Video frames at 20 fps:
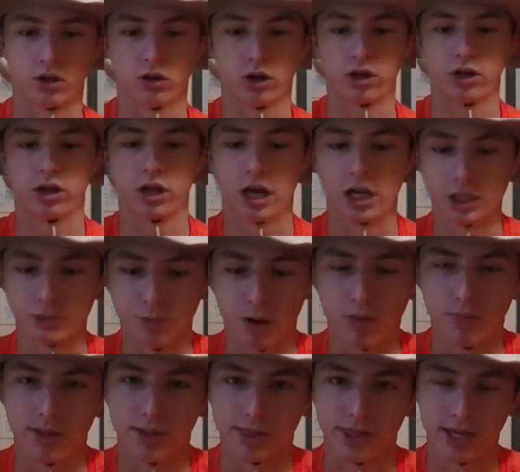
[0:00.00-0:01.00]
a lot of you guys
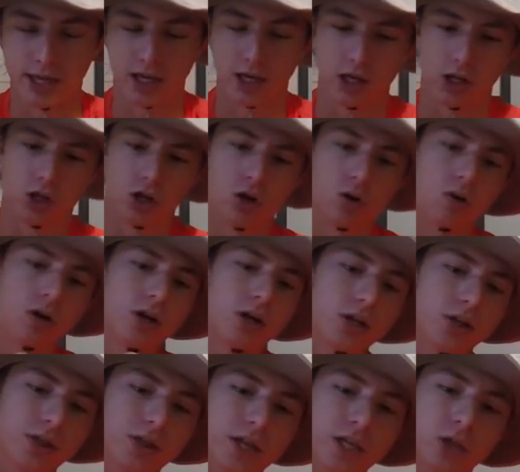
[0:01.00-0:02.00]
might be thinking, you know,
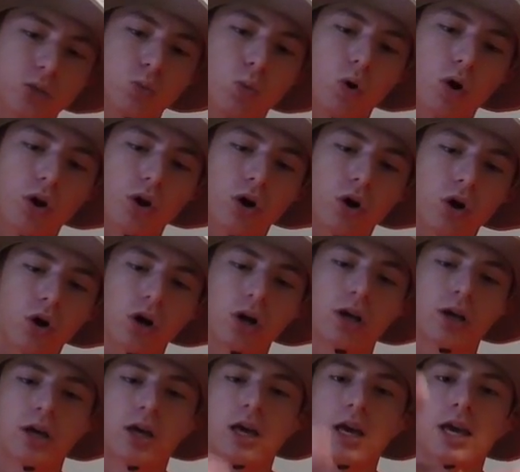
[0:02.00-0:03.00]
this one
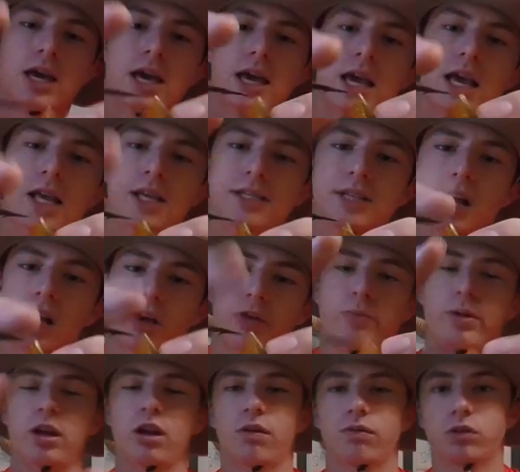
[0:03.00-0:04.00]
hook, is that going
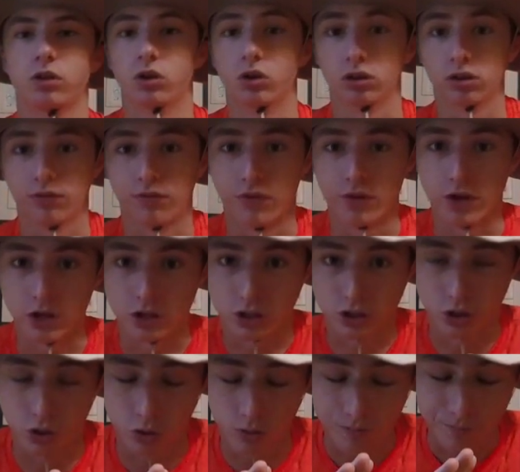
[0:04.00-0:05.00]
to be enough to hook the fish?
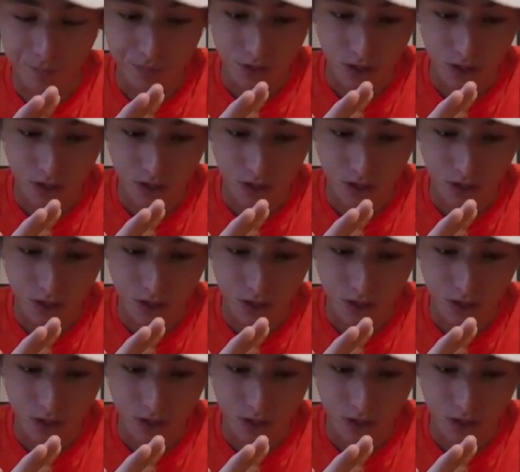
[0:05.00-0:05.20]
So